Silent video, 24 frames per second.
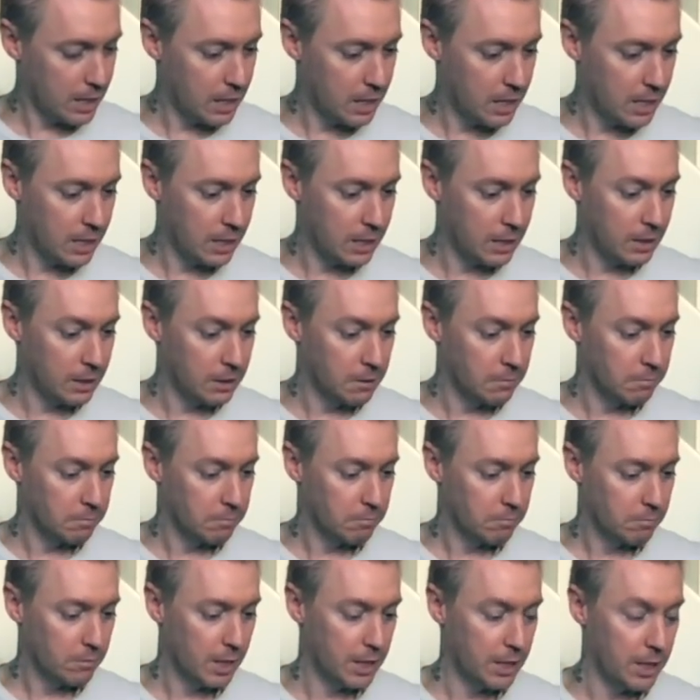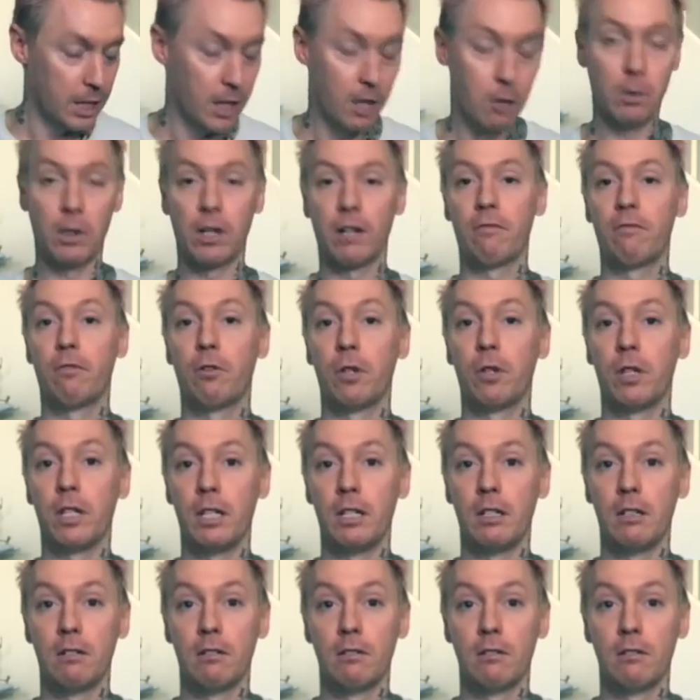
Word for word: the in the artwork for the